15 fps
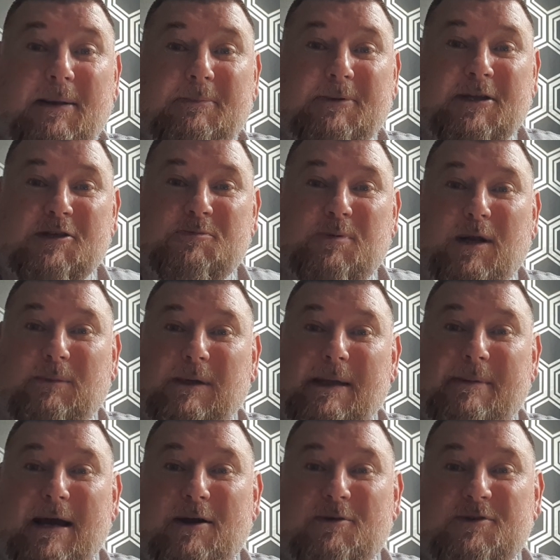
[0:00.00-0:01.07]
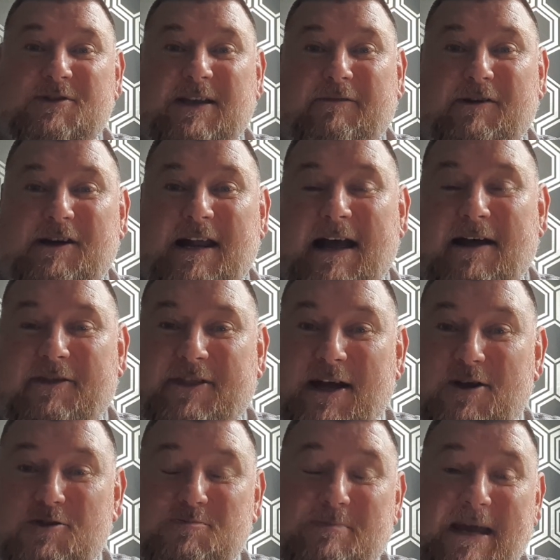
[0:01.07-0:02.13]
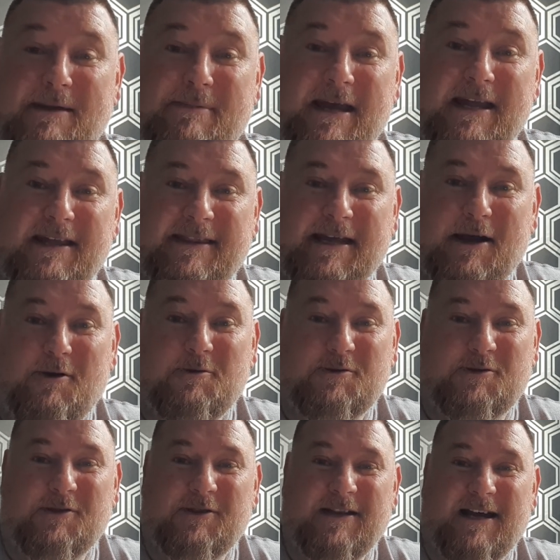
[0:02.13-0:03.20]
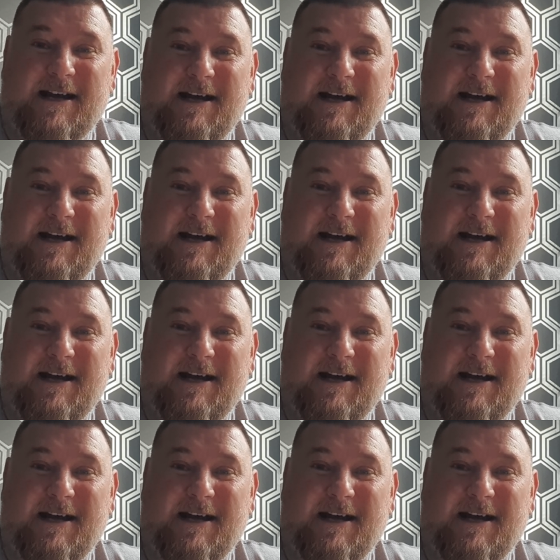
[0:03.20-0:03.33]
there's probably about 7,500, maybe 8,000